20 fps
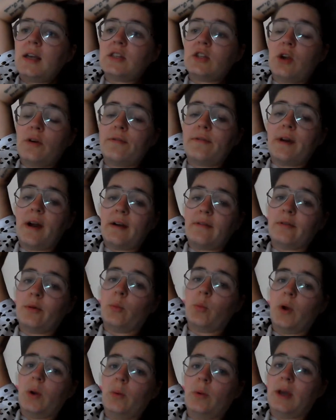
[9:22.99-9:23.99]
It's not far
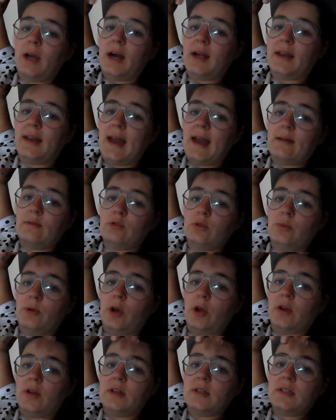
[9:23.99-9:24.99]
from where we are now,
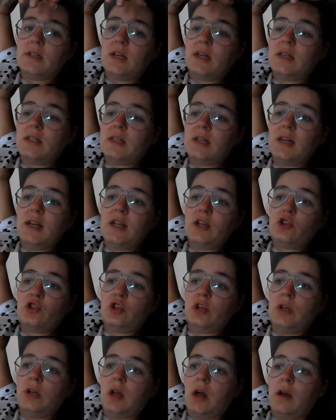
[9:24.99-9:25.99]
to be honest. It is
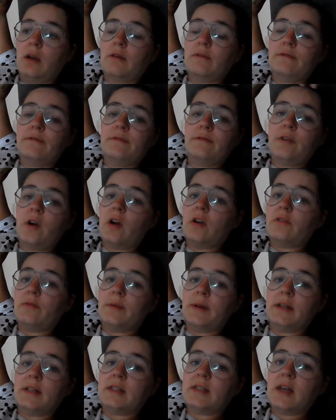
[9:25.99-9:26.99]
literally like
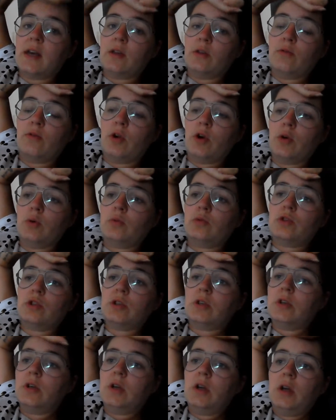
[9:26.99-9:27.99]
5 minutes down the
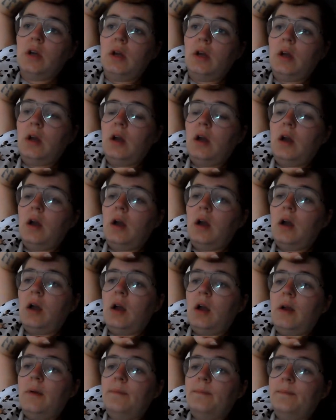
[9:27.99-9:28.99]

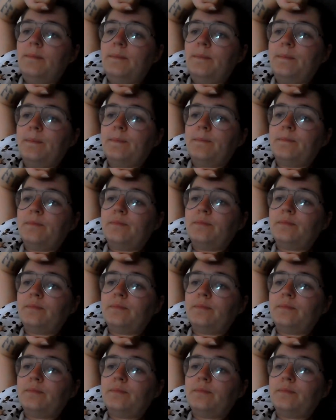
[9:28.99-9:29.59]
road.